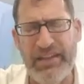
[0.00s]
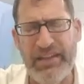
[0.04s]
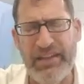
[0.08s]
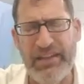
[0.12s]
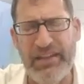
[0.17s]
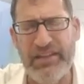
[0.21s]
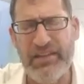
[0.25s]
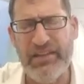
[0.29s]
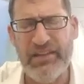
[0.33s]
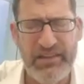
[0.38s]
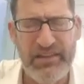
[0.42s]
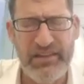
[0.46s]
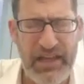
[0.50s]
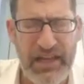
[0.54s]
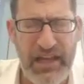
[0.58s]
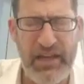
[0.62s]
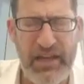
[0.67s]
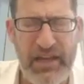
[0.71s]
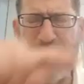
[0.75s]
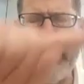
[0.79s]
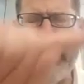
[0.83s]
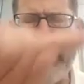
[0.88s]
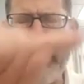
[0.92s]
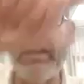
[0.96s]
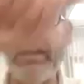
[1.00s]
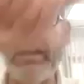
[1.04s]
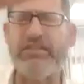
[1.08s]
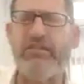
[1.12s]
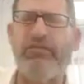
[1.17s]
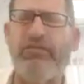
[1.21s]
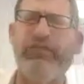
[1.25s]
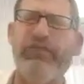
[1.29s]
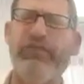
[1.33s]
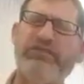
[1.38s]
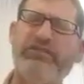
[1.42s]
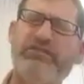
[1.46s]
And
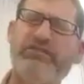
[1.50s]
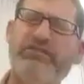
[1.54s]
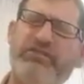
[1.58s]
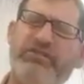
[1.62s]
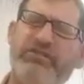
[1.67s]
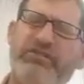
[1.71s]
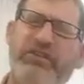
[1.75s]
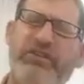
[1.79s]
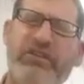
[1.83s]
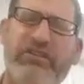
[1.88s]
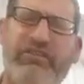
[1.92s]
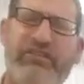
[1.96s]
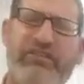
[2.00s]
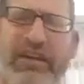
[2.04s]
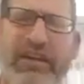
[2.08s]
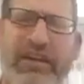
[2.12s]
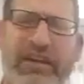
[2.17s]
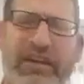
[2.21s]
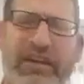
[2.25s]
then it makes the full